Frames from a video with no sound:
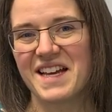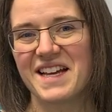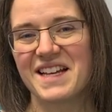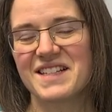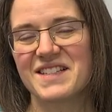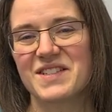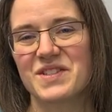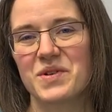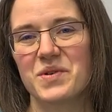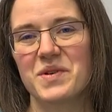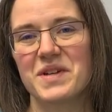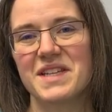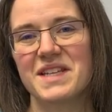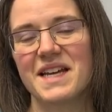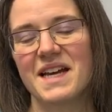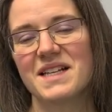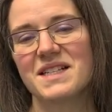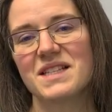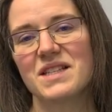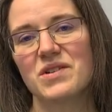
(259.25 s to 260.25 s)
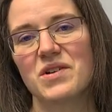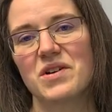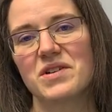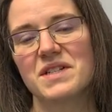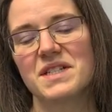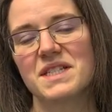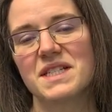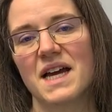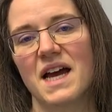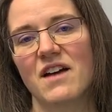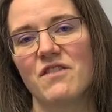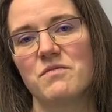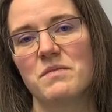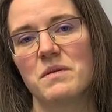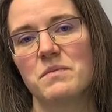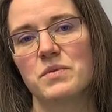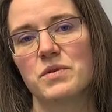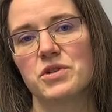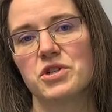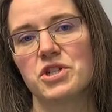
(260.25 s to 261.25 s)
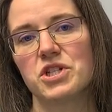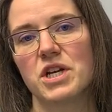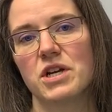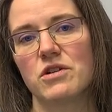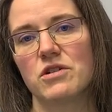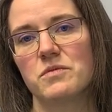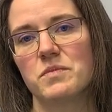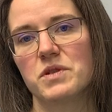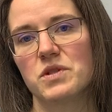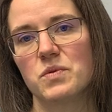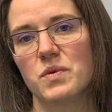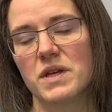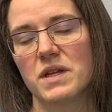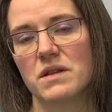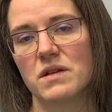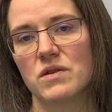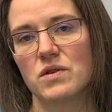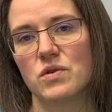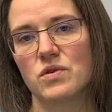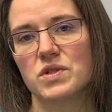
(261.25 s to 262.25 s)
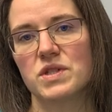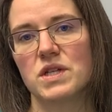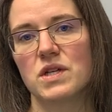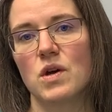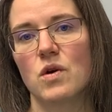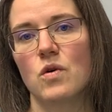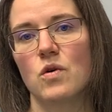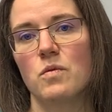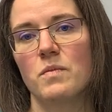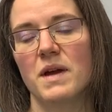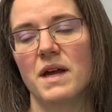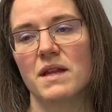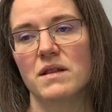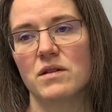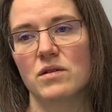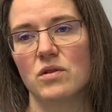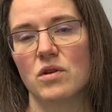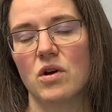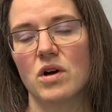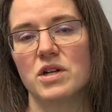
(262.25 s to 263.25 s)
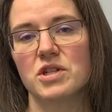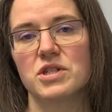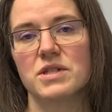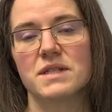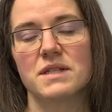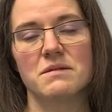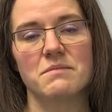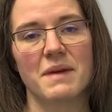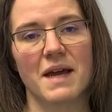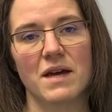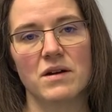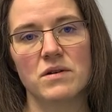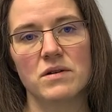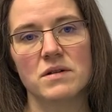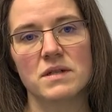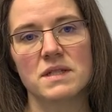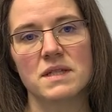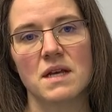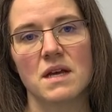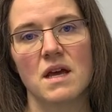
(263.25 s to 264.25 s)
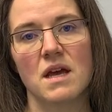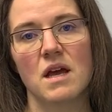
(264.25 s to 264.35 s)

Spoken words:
So yes, there are staff members shared between the nursing home and the lodges and manors,